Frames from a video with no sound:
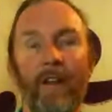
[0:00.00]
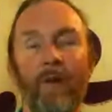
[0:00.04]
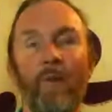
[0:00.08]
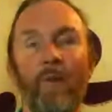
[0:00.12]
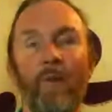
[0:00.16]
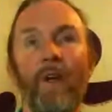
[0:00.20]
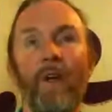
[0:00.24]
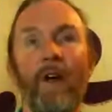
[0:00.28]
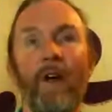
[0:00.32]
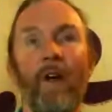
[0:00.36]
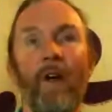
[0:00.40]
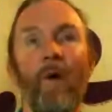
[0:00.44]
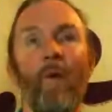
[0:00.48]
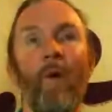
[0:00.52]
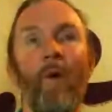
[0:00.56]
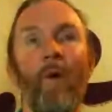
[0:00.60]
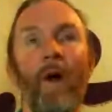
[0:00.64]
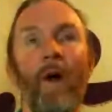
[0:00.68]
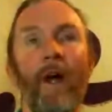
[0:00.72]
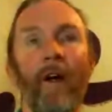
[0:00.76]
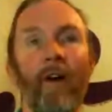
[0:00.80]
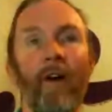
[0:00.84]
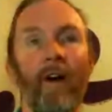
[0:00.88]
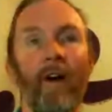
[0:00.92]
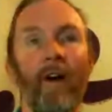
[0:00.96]
that we are
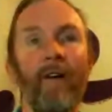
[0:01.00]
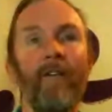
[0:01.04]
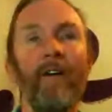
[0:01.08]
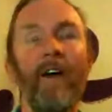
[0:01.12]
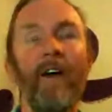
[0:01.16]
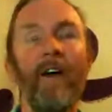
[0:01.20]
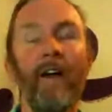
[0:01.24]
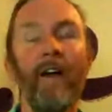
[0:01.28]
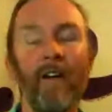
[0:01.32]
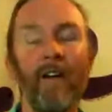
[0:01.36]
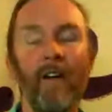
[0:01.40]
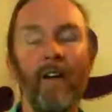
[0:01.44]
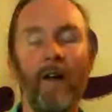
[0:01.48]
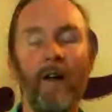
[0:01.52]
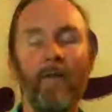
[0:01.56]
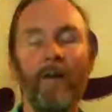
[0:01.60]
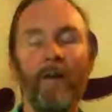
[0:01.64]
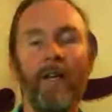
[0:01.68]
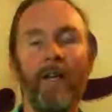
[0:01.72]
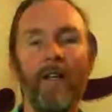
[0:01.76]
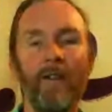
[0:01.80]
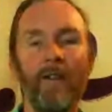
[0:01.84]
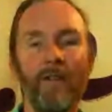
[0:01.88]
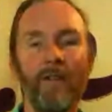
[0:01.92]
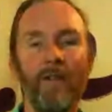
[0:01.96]
aware of
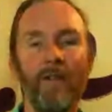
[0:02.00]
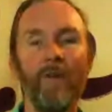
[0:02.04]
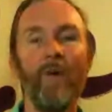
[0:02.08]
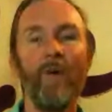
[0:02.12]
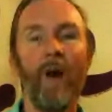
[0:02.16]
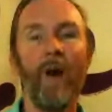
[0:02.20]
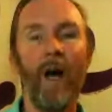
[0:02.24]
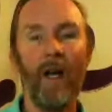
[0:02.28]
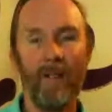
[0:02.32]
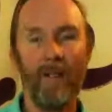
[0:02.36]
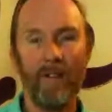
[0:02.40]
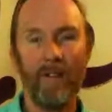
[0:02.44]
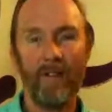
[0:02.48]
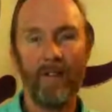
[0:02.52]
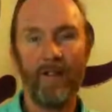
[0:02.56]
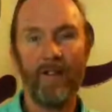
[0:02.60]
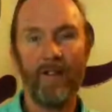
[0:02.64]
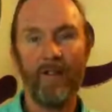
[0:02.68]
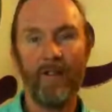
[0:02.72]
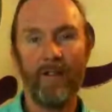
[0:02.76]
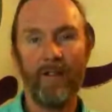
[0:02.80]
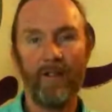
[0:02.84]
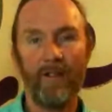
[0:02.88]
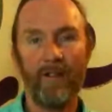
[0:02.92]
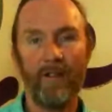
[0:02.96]
coming into
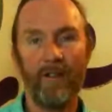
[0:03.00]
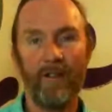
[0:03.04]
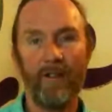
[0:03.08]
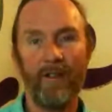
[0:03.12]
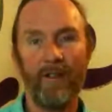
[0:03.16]
us,